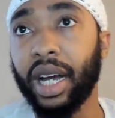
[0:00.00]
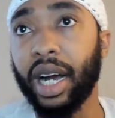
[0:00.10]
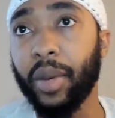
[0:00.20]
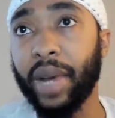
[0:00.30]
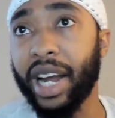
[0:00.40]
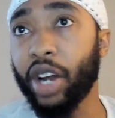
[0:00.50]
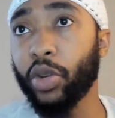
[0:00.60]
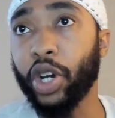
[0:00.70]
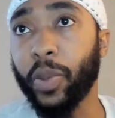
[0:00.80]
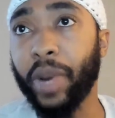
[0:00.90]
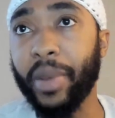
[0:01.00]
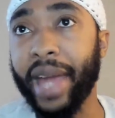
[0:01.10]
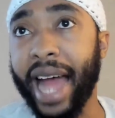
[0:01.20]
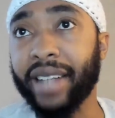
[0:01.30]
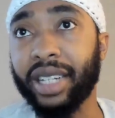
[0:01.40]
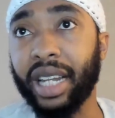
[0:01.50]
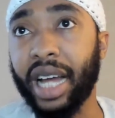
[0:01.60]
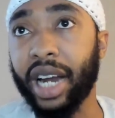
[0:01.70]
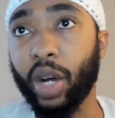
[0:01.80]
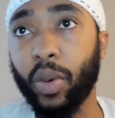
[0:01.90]
and I know you're probably asking a
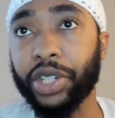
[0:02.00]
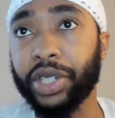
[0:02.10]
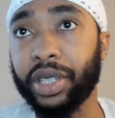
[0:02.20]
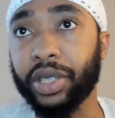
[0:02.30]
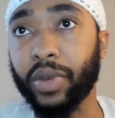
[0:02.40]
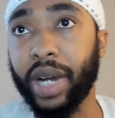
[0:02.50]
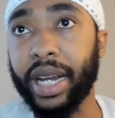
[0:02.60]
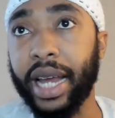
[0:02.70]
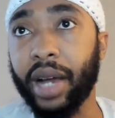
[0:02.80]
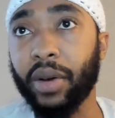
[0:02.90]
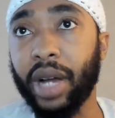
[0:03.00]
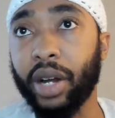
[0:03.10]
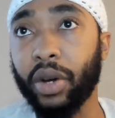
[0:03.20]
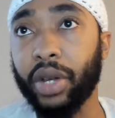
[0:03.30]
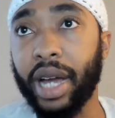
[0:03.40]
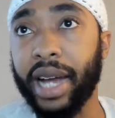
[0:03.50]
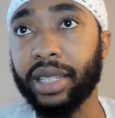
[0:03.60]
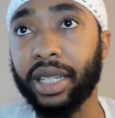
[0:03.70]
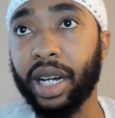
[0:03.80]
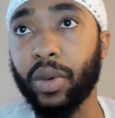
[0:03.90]
lot of questions right now. I know you're
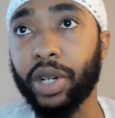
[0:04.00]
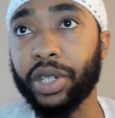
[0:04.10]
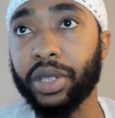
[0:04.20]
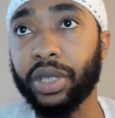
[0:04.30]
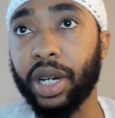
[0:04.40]
asking a lot of questions.